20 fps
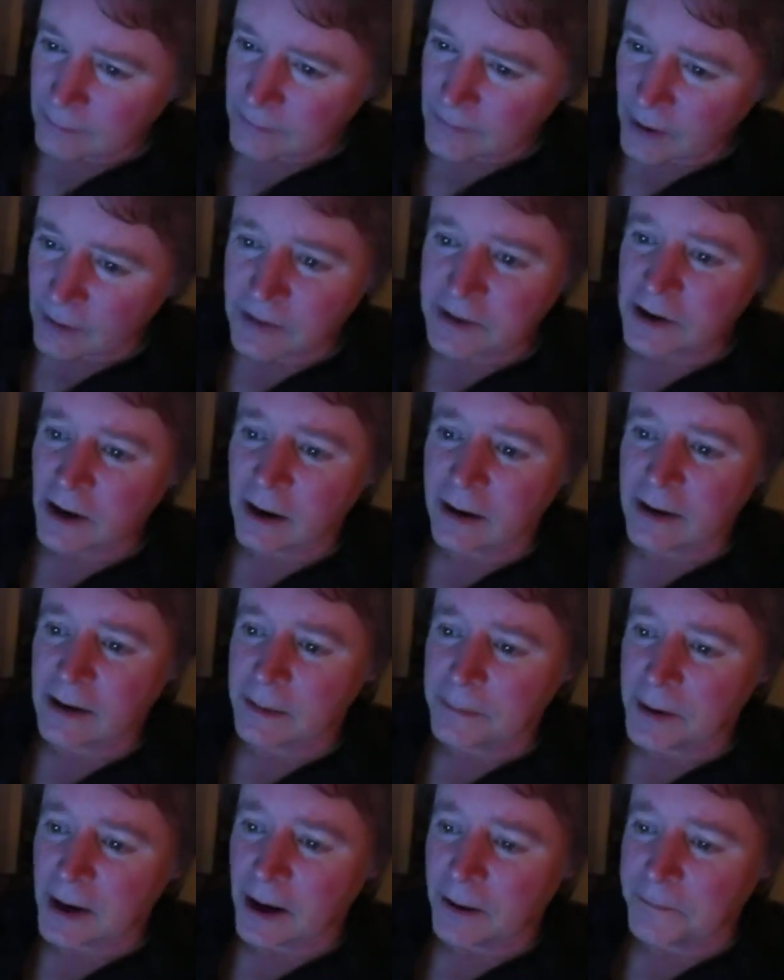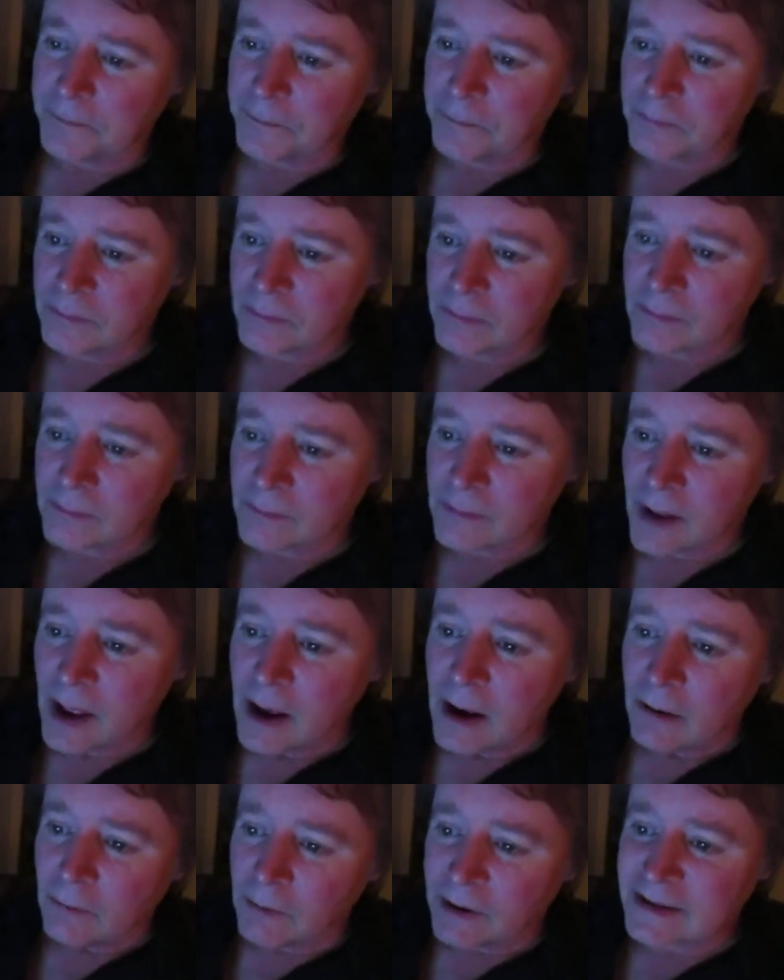Who are you talking about?
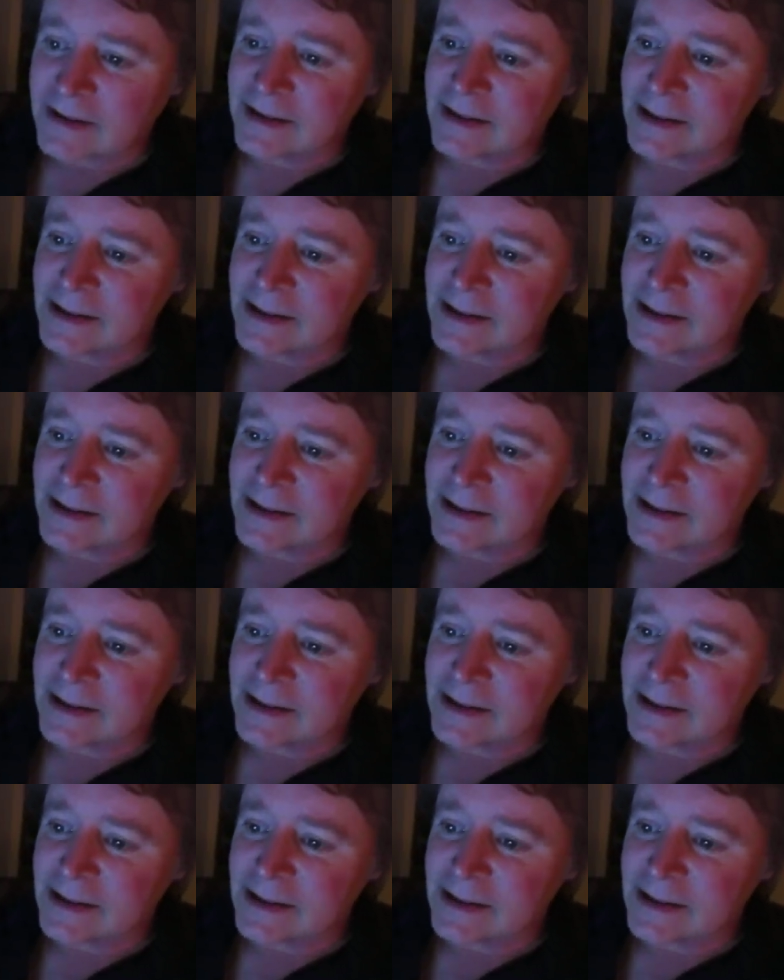What's